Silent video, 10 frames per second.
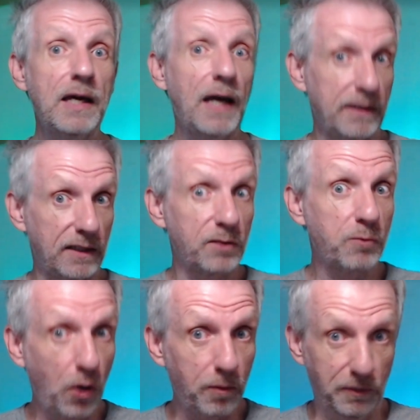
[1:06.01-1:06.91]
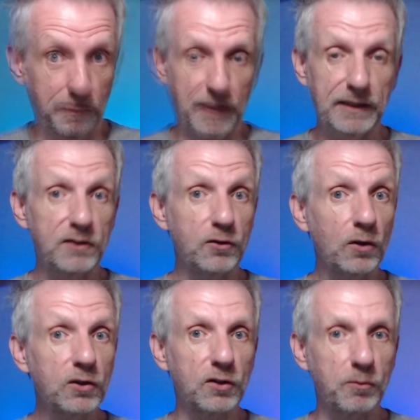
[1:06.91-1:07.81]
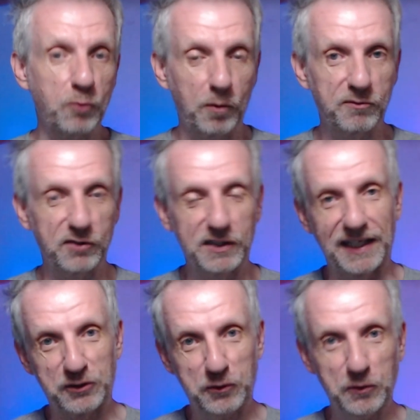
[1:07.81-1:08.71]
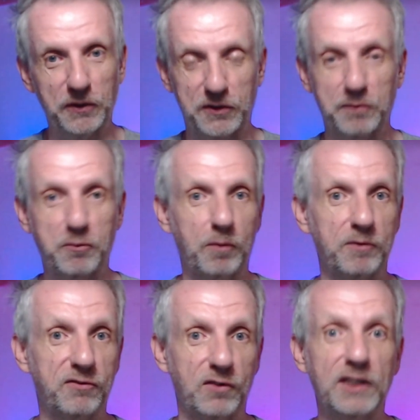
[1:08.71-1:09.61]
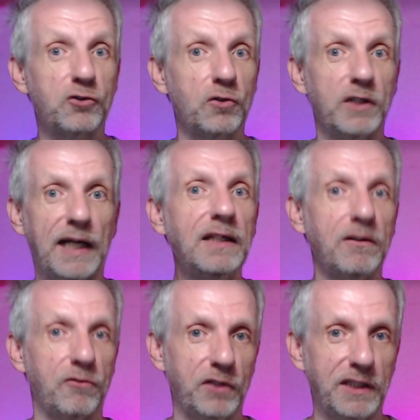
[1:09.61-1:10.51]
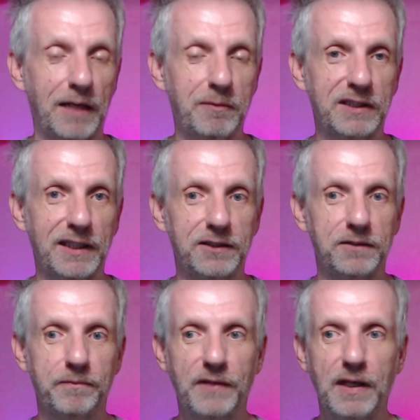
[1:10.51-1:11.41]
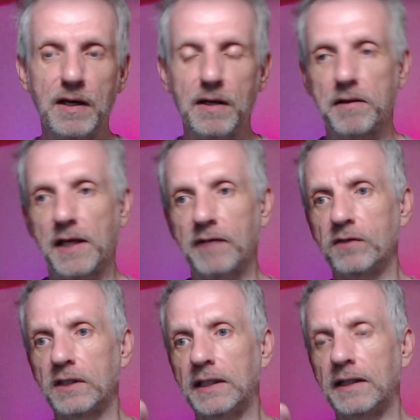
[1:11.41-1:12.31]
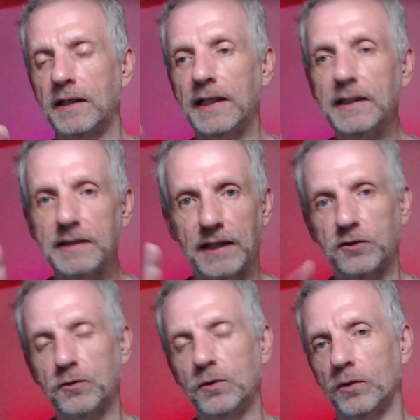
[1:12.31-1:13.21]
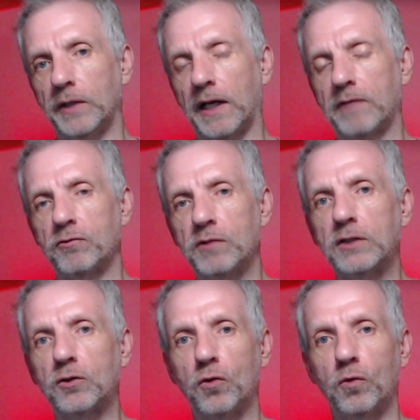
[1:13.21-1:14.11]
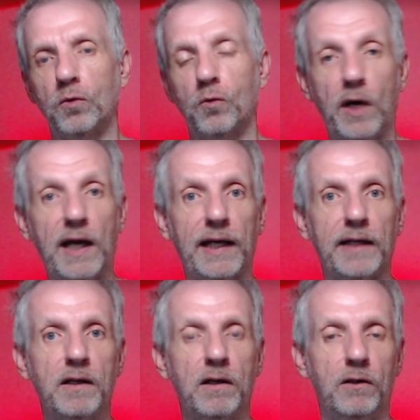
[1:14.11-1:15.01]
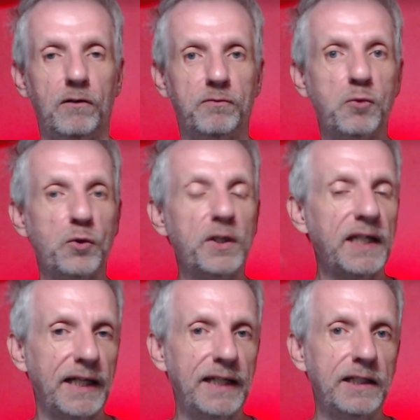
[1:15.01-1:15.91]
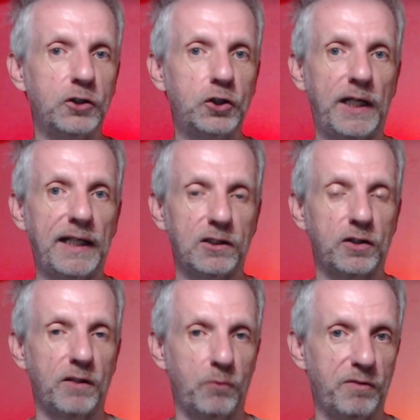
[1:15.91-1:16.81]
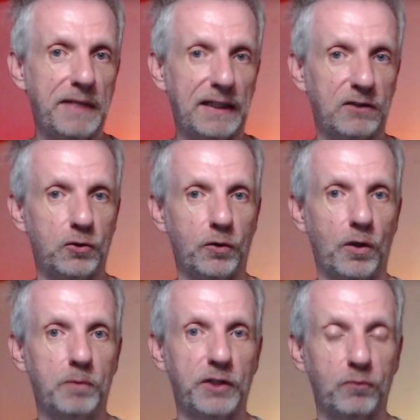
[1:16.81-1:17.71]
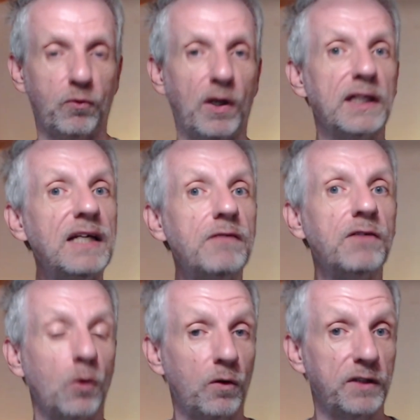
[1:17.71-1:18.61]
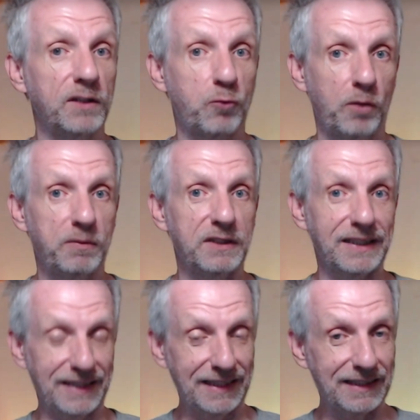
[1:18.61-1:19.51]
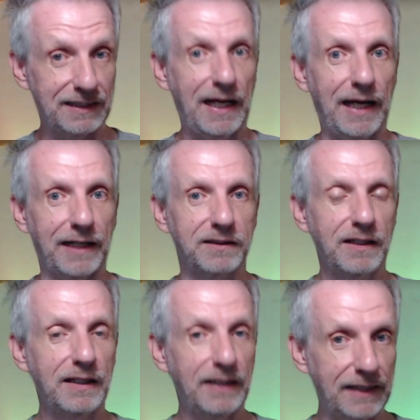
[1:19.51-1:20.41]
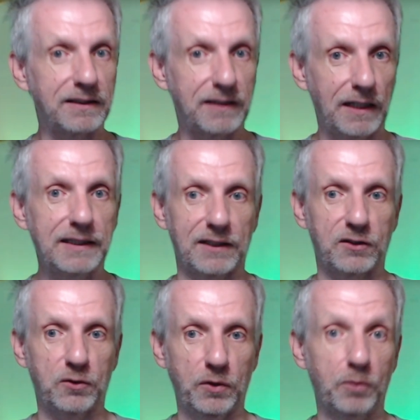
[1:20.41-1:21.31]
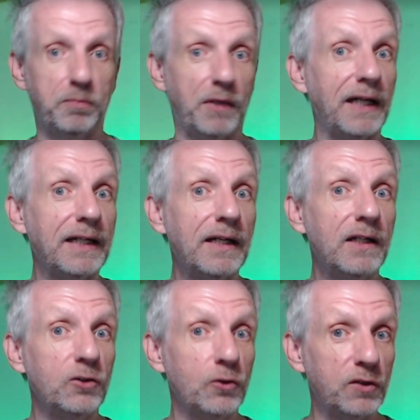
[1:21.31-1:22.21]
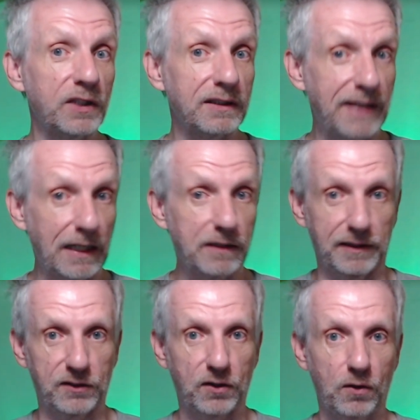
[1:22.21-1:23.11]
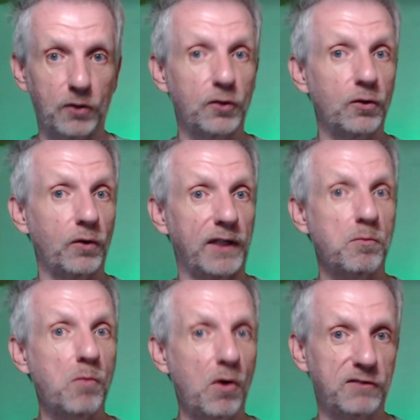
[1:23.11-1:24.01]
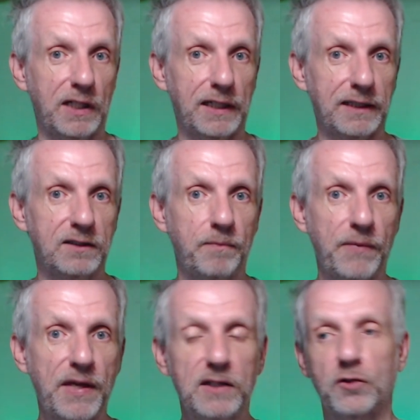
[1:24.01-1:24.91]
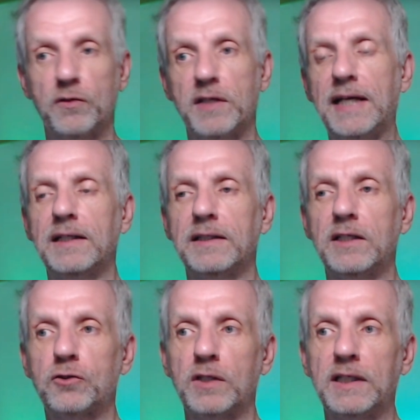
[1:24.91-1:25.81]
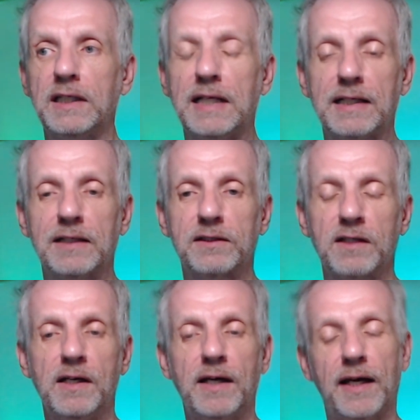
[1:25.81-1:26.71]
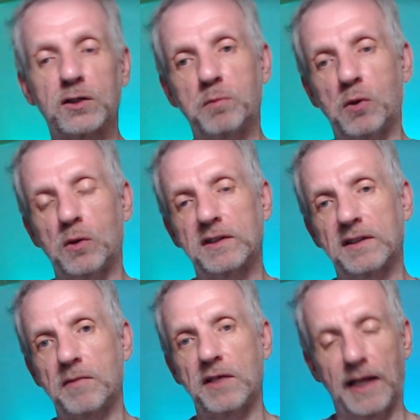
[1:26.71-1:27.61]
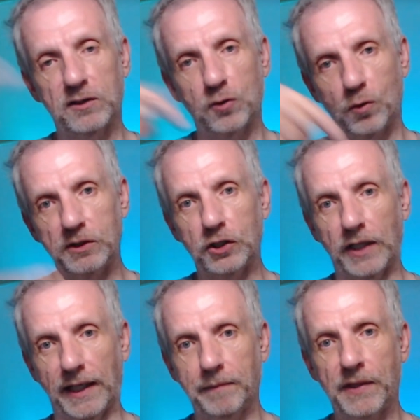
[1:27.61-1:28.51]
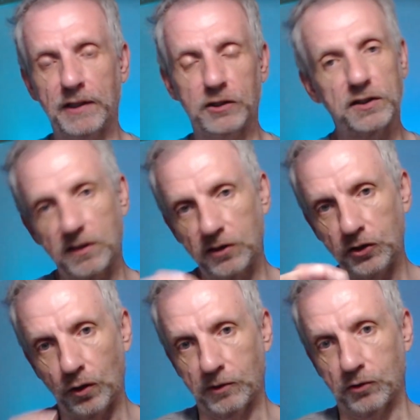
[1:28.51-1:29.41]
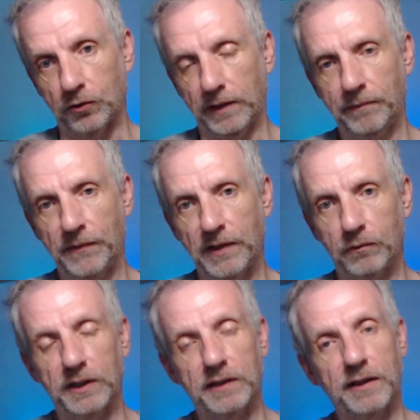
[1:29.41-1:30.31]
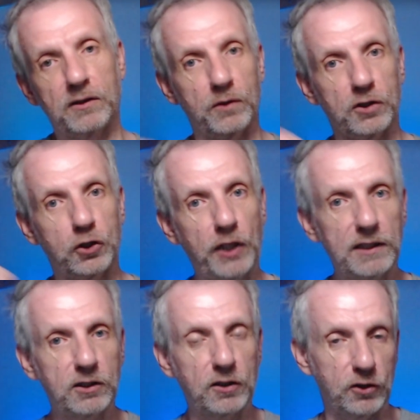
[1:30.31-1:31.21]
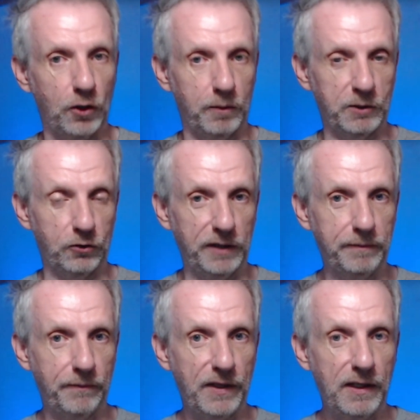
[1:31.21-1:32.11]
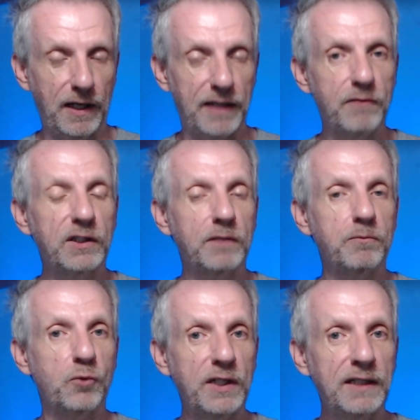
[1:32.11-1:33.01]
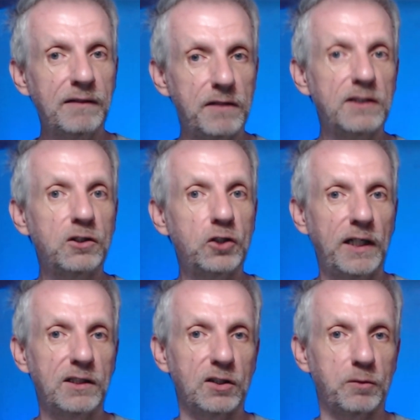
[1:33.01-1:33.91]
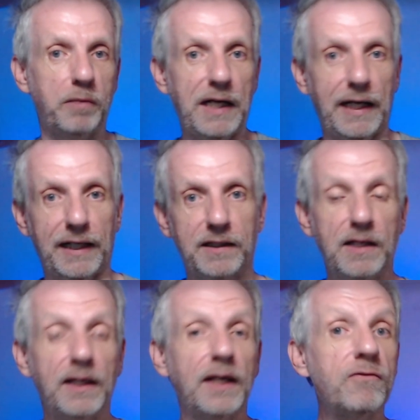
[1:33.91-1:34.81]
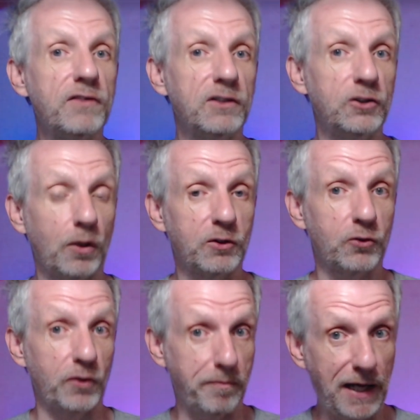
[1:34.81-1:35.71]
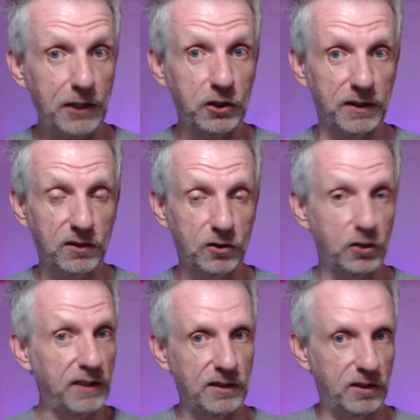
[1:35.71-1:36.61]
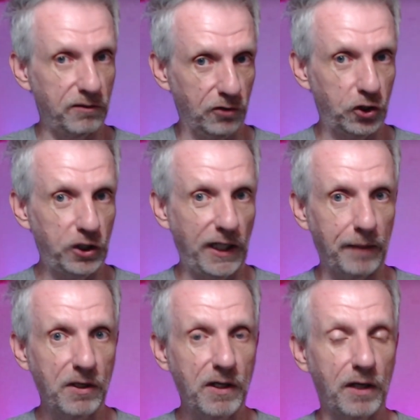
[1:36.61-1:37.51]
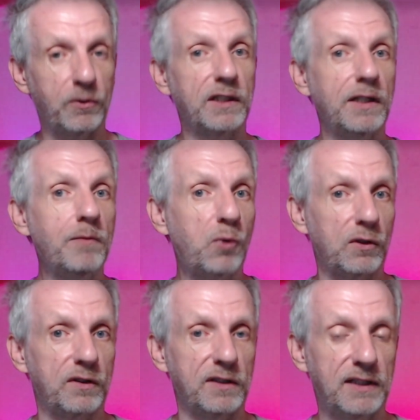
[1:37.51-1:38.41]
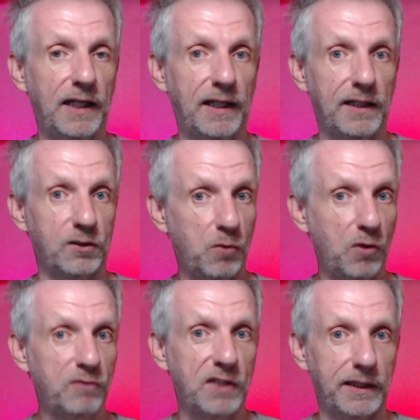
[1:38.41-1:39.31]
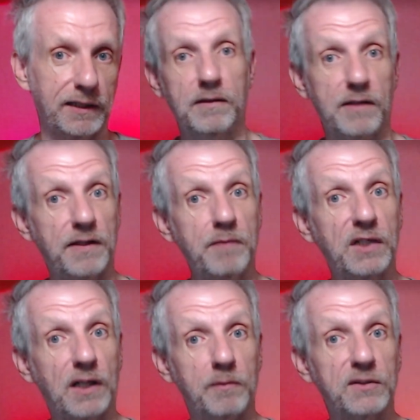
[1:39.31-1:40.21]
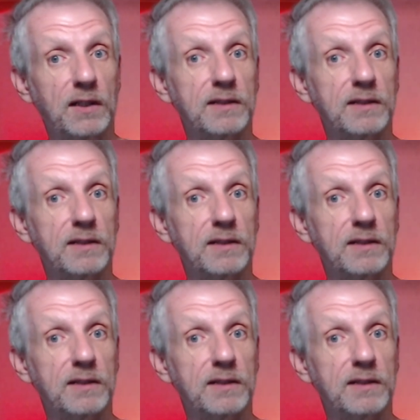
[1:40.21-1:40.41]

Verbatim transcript: And that's a problem. And it's not just a problem for Daz Studio, it's a problem for literally any 3D application. Thankfully, in Daz Studio, we have a really cool way of bringing in a change that we've made to an object while leaving all these properties intact inside Daz Studio by using deltas, also known as morph targets. So they literally let us export something as an OBJ, just the geometry. We can then go and change the geometry, and then we can bring these changes back if the geometry matches, just has a different shape, and we can import this as a morph target that then becomes a